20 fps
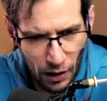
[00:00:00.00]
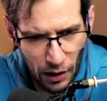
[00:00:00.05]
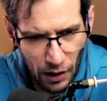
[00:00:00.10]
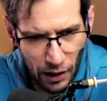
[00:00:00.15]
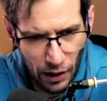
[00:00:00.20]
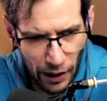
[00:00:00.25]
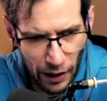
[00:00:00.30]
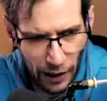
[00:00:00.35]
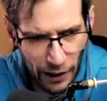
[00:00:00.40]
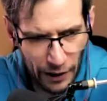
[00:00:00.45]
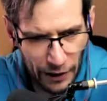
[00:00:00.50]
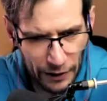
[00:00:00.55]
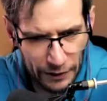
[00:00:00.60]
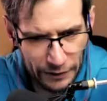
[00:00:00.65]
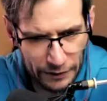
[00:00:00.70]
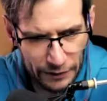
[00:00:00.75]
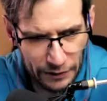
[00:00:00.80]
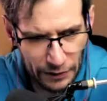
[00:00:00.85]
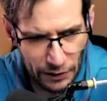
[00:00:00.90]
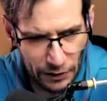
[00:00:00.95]
and
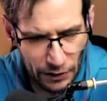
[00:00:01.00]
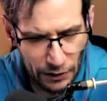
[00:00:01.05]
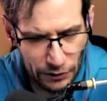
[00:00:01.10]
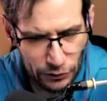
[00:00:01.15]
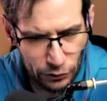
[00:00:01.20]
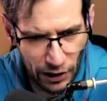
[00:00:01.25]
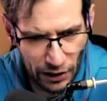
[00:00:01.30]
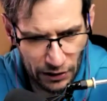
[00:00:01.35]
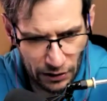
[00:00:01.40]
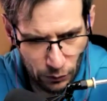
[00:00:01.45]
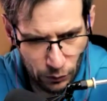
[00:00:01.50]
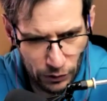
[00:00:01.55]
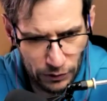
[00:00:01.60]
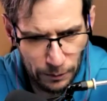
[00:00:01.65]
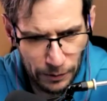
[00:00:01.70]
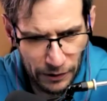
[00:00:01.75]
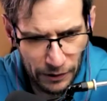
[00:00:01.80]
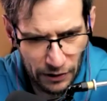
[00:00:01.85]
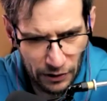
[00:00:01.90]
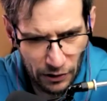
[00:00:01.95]
together with
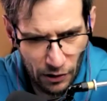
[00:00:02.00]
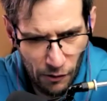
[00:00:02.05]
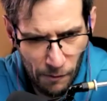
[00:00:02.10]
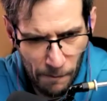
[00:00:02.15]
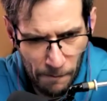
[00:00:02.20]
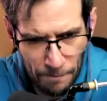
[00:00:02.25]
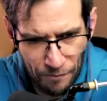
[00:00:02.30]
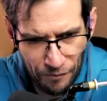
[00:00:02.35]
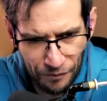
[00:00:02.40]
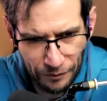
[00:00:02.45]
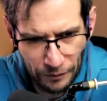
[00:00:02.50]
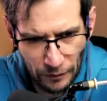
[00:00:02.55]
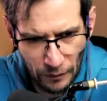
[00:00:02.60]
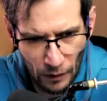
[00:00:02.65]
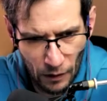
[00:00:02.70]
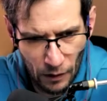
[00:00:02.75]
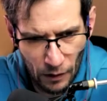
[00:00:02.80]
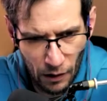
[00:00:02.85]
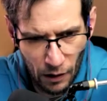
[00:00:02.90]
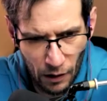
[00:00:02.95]
Pirio,
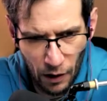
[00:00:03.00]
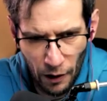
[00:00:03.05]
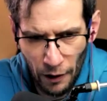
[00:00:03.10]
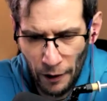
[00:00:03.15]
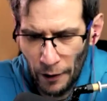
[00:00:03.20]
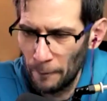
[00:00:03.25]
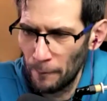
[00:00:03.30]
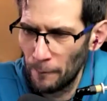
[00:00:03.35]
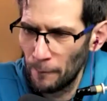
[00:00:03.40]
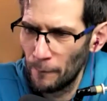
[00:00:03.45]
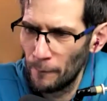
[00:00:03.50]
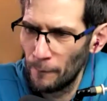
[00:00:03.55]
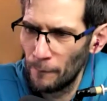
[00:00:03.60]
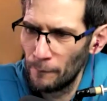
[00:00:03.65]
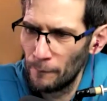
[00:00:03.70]
and